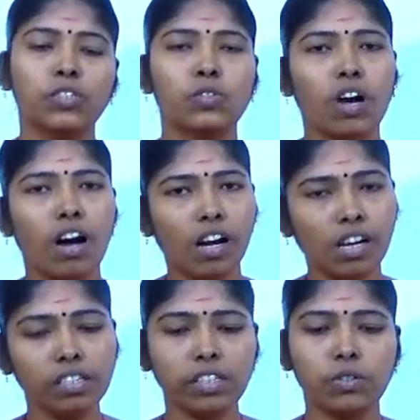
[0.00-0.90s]
So
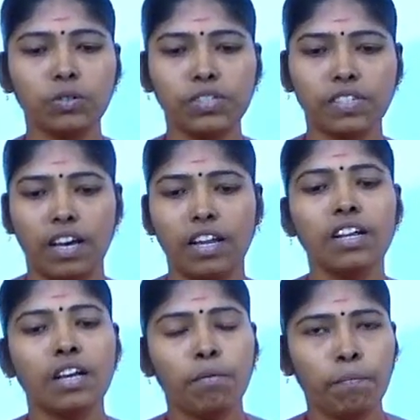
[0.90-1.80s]
all the codes are
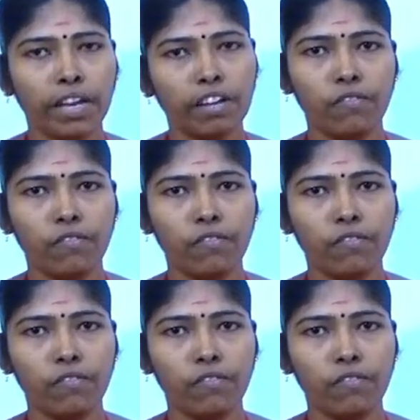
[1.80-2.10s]
made